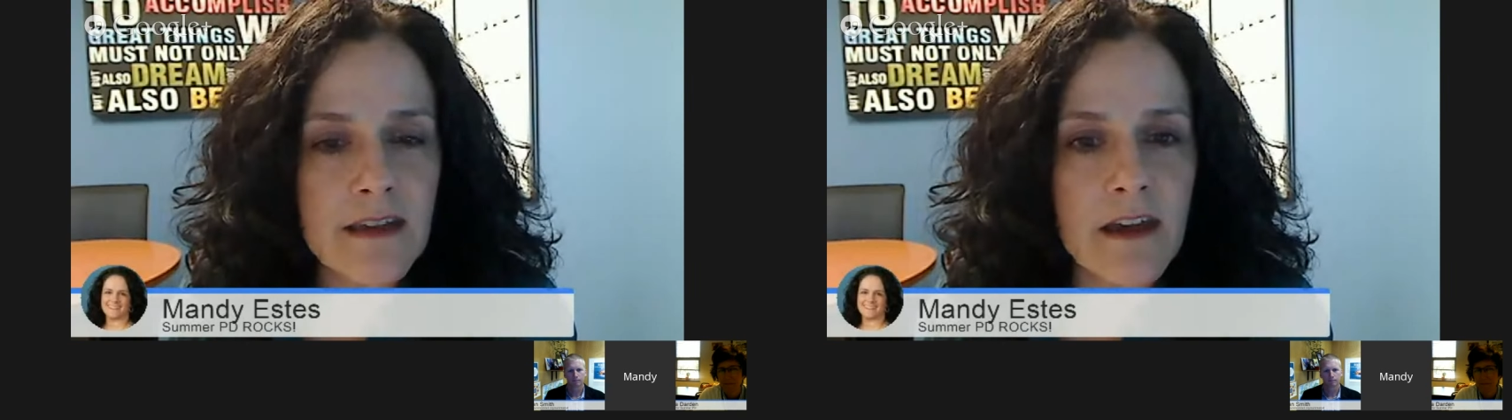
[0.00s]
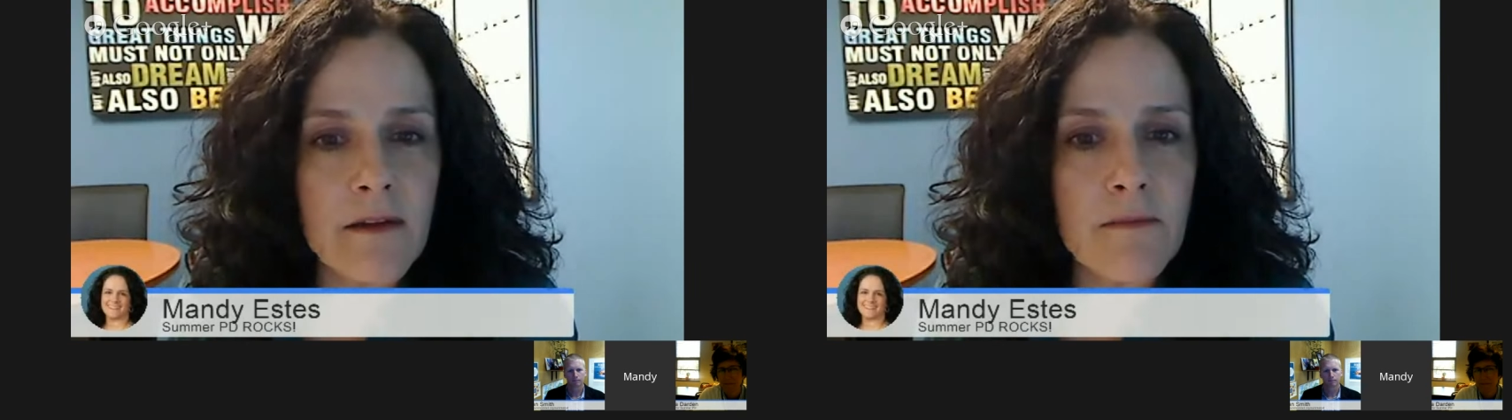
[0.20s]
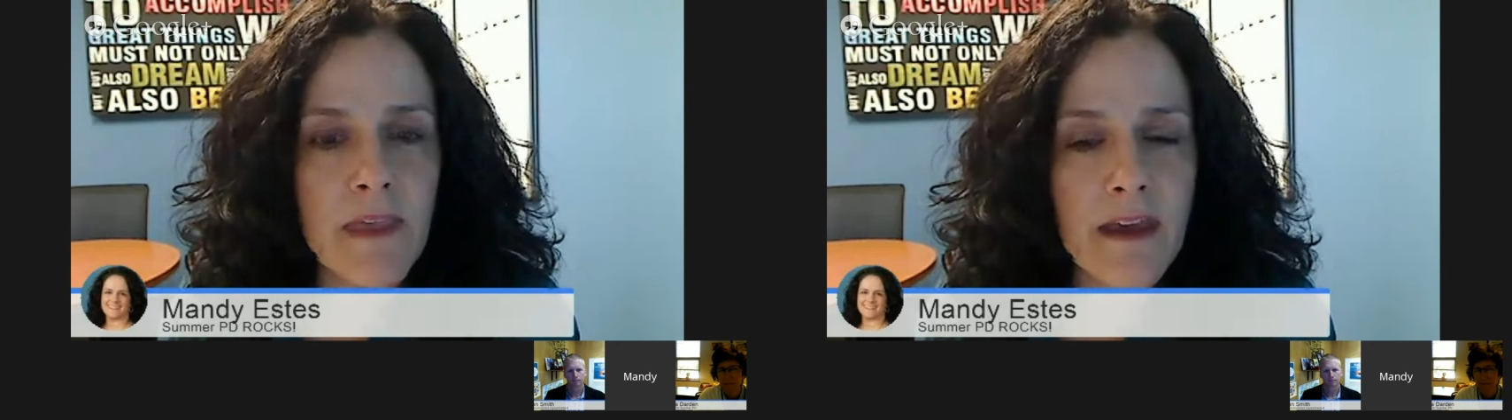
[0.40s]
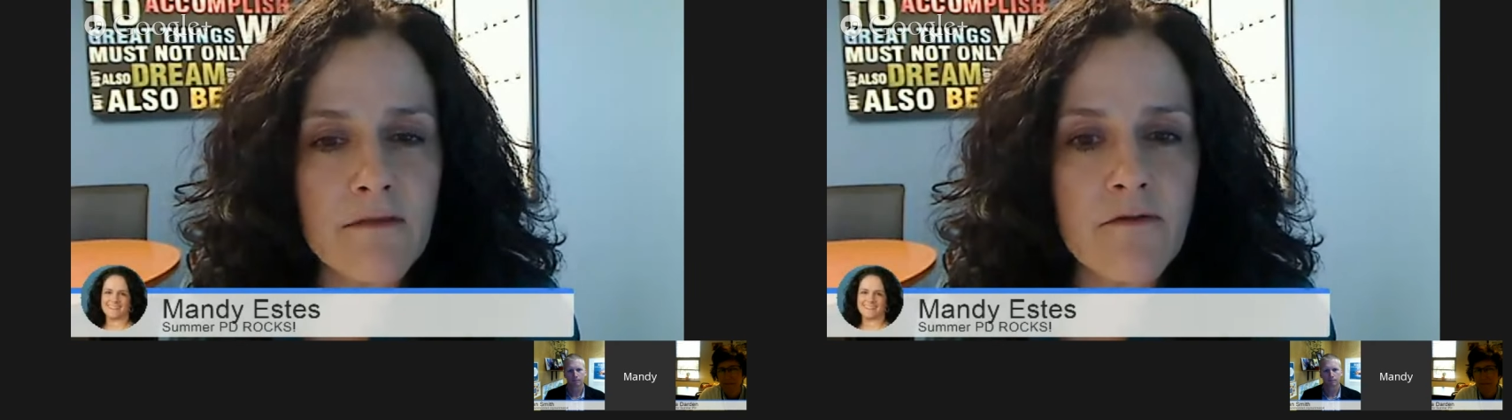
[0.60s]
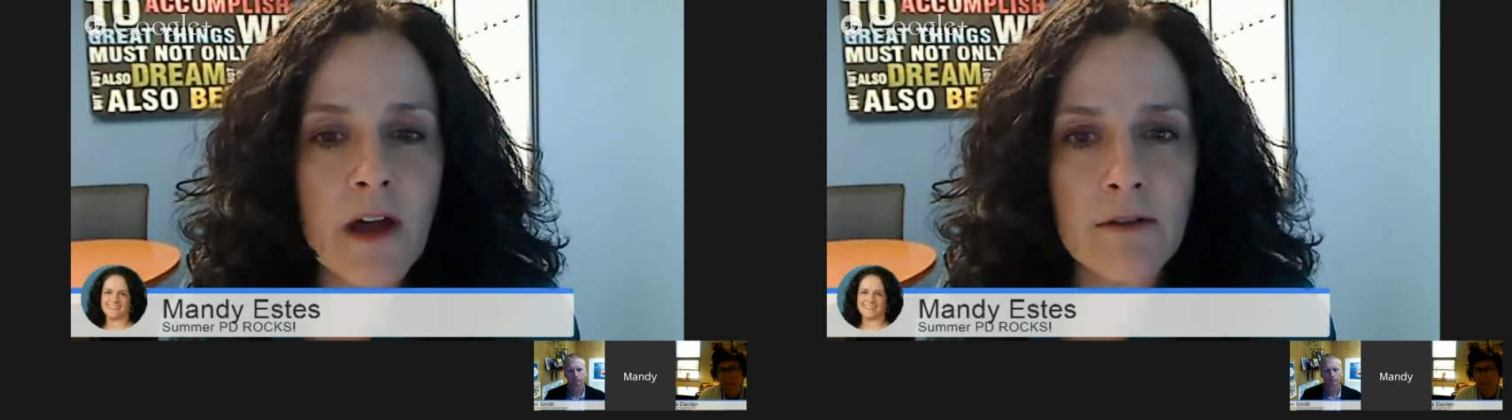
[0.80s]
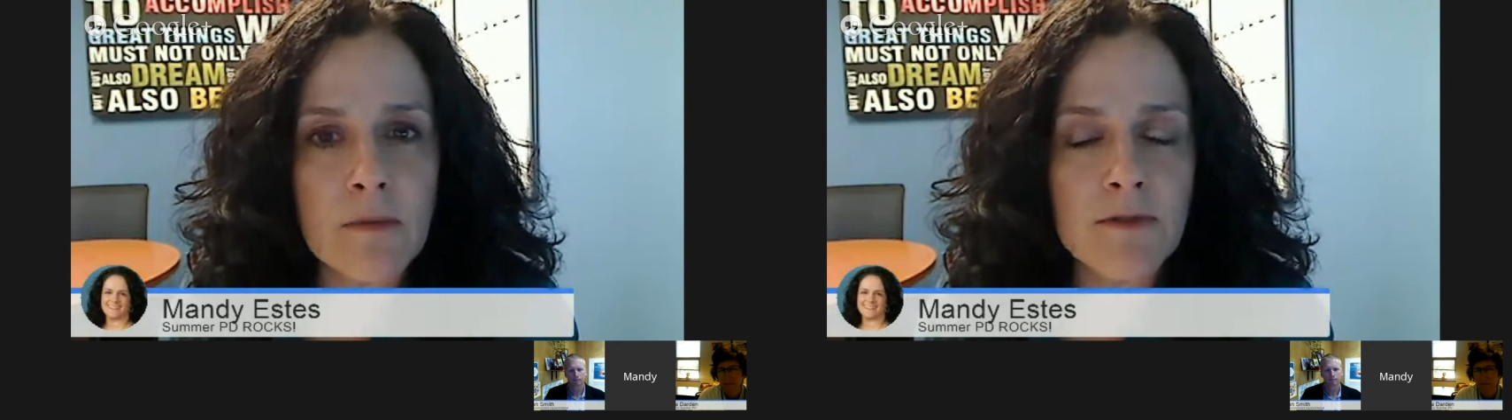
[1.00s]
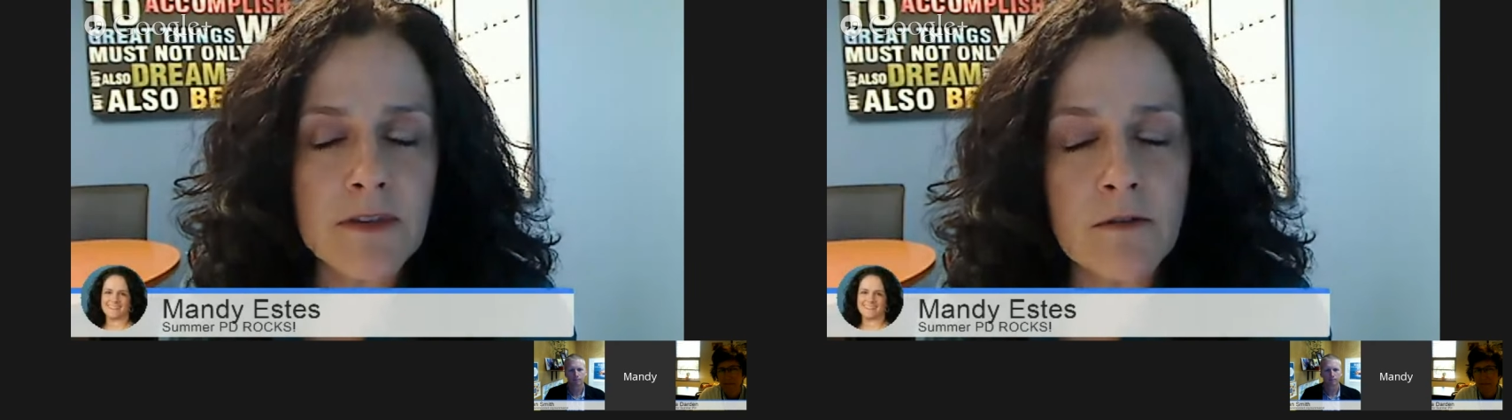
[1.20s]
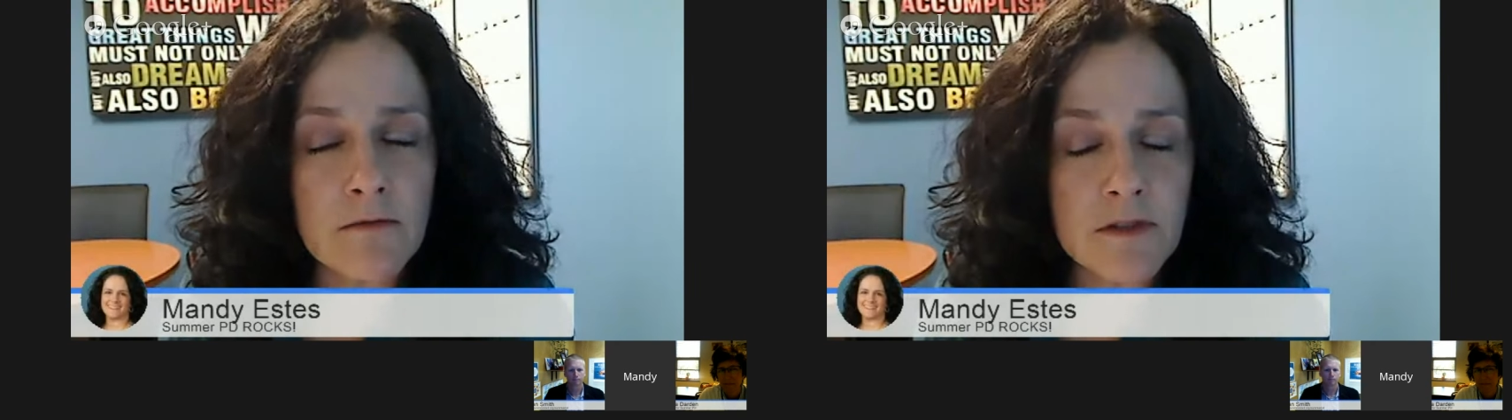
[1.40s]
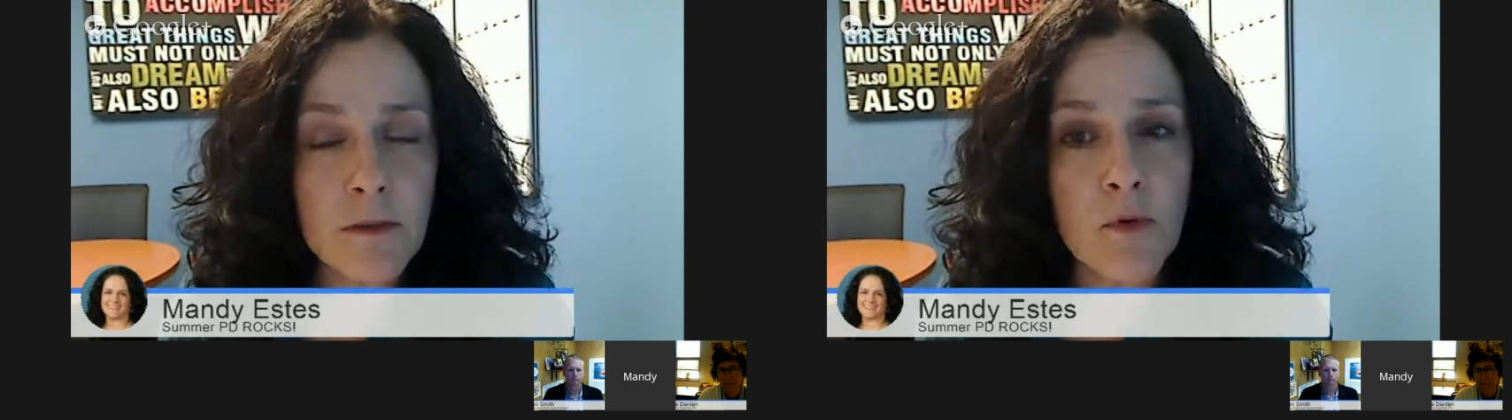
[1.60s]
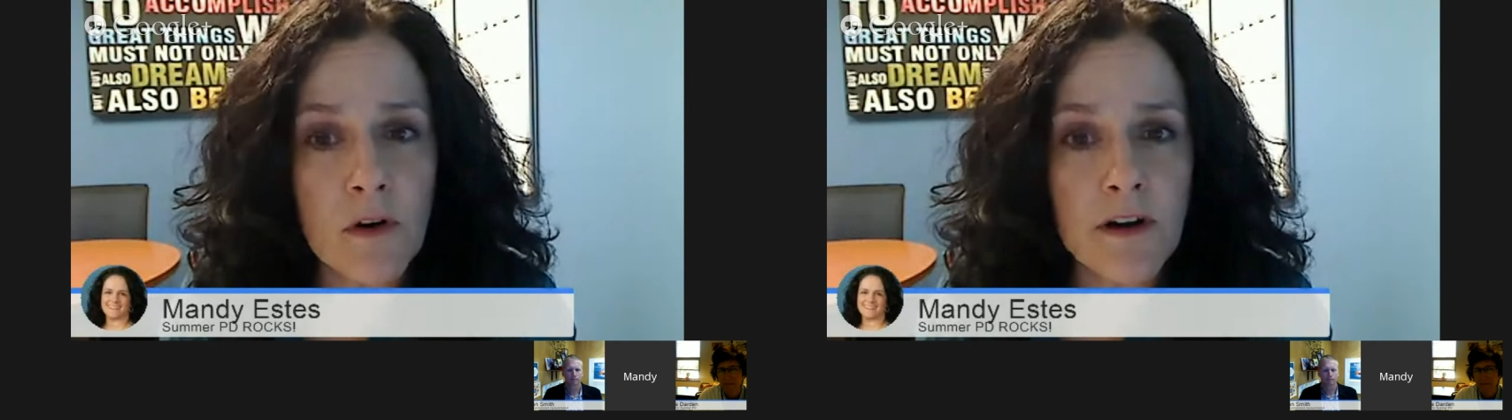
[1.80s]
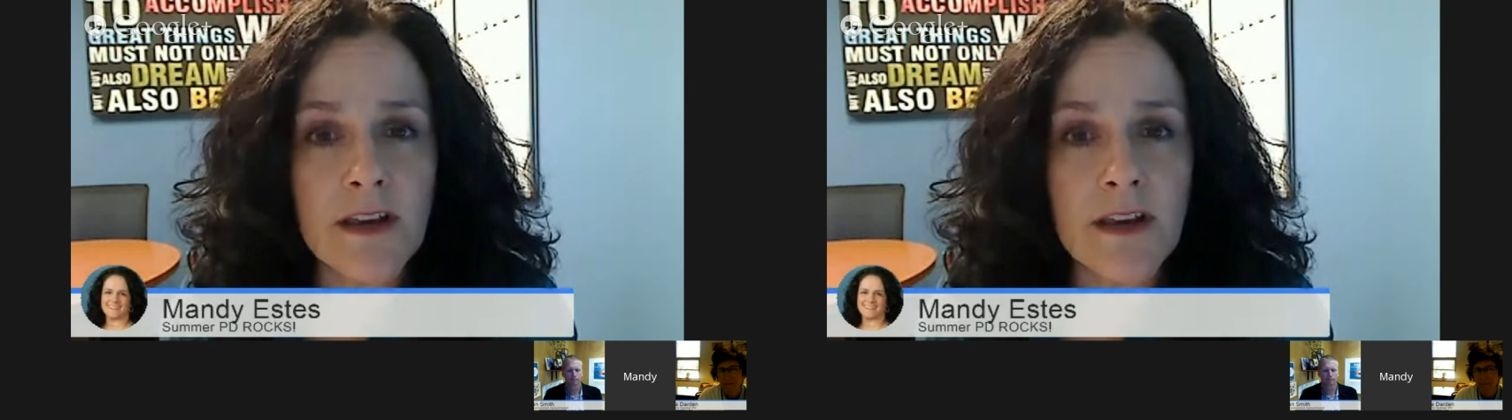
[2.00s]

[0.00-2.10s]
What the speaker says: That follow-up support